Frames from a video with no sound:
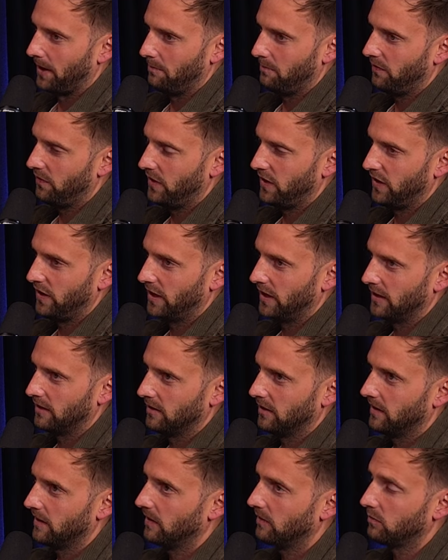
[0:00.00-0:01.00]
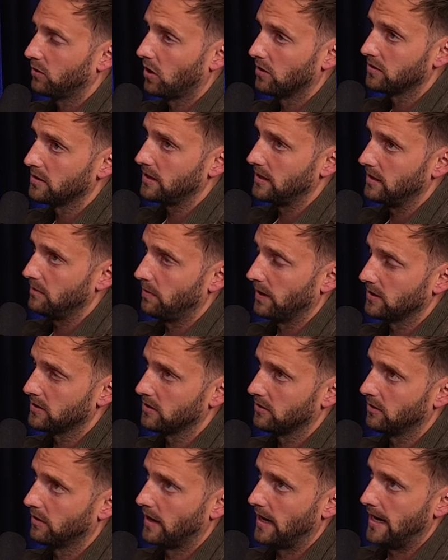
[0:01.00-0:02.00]
I'm feeling Cozzy
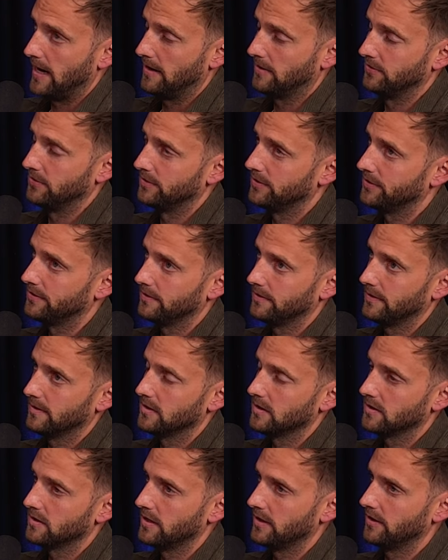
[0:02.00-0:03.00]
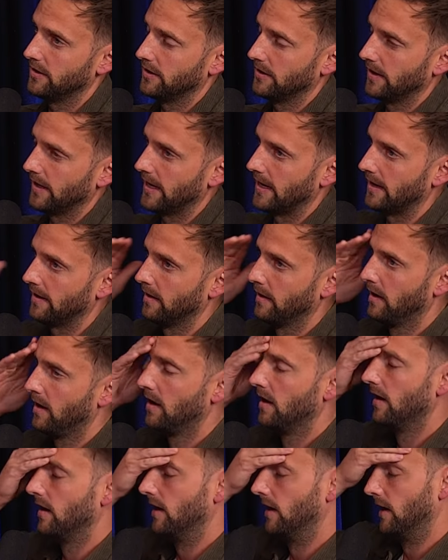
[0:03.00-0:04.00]
best on ground, as I said earlier.
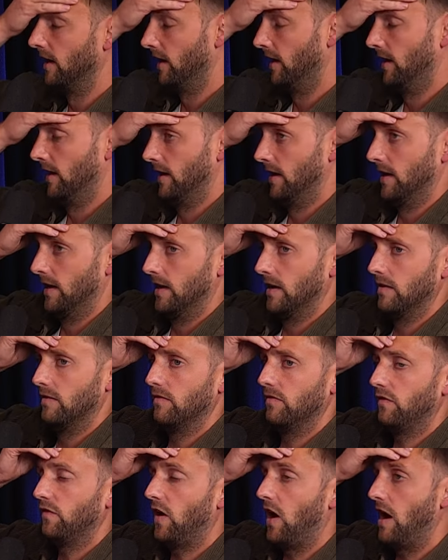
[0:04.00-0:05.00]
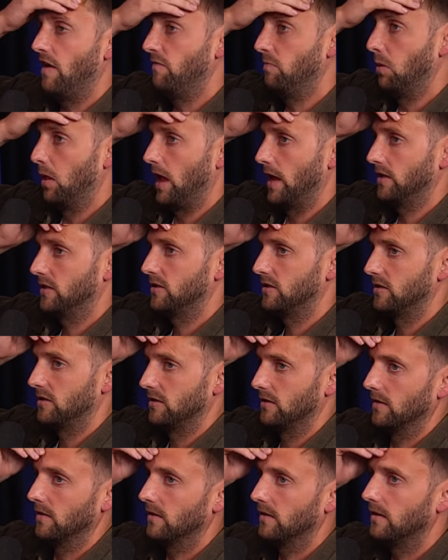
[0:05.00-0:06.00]
Yeah, five. Five
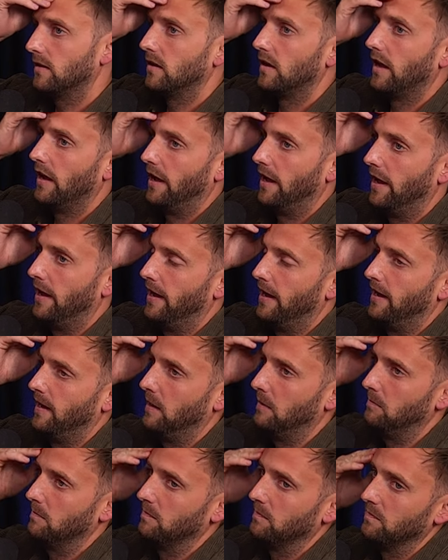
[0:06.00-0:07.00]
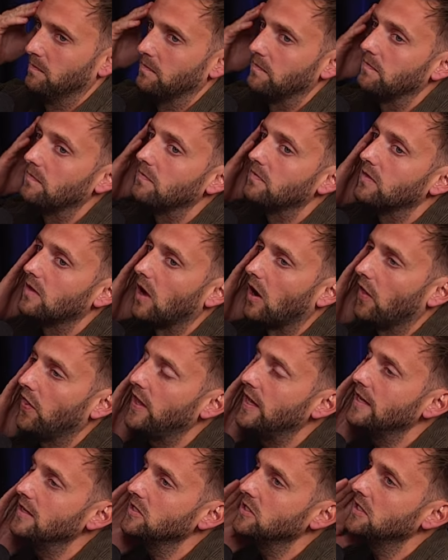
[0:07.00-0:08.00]
plus. Um, Five plus.
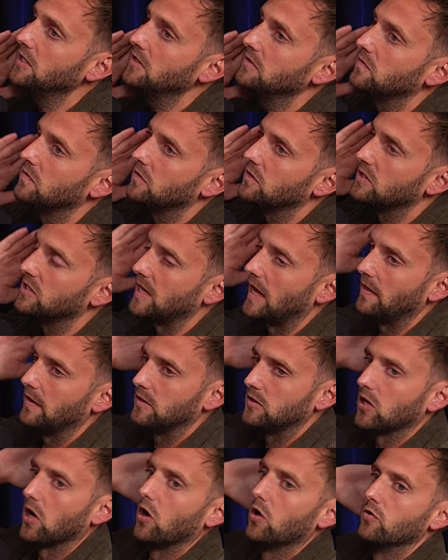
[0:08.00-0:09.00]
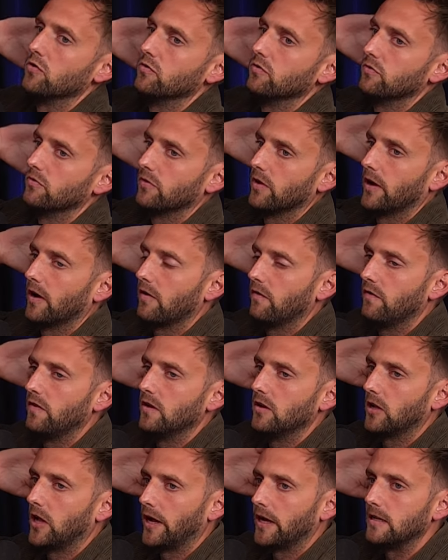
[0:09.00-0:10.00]
I think he's hmm. going to set the tone. Like I
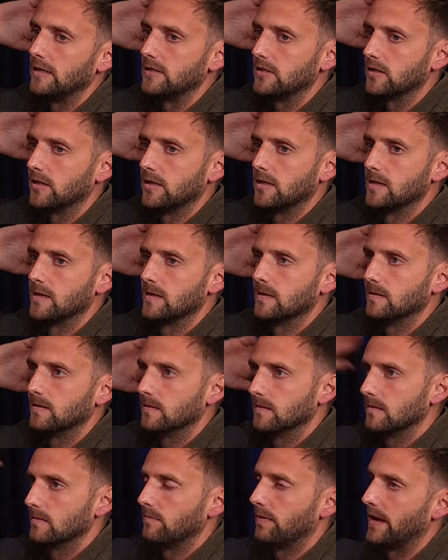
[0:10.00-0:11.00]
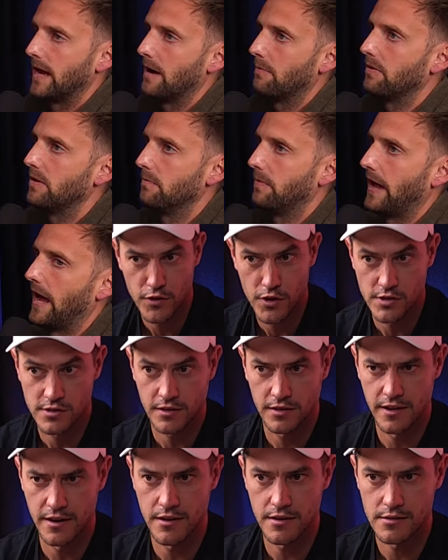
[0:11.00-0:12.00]
feel like he's going to hmm. be up and First about
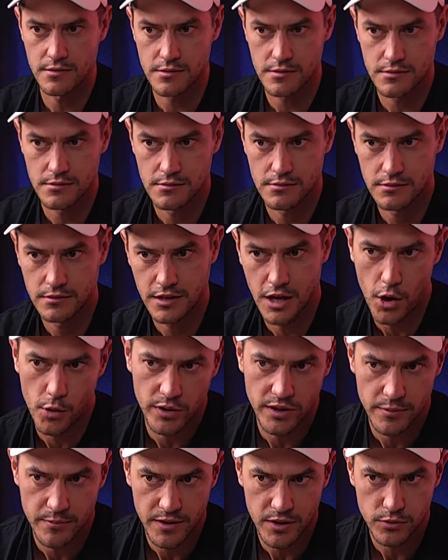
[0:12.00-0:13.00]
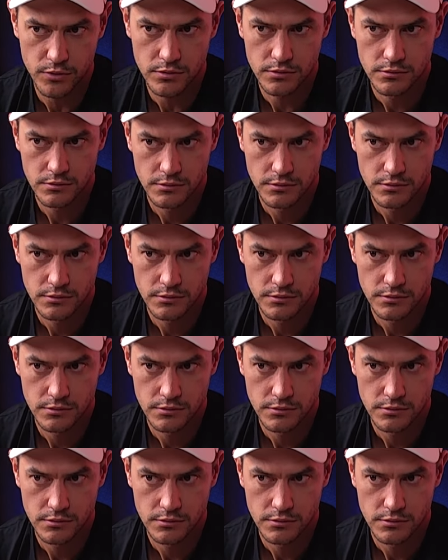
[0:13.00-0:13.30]
clearance, early. Go in the middle.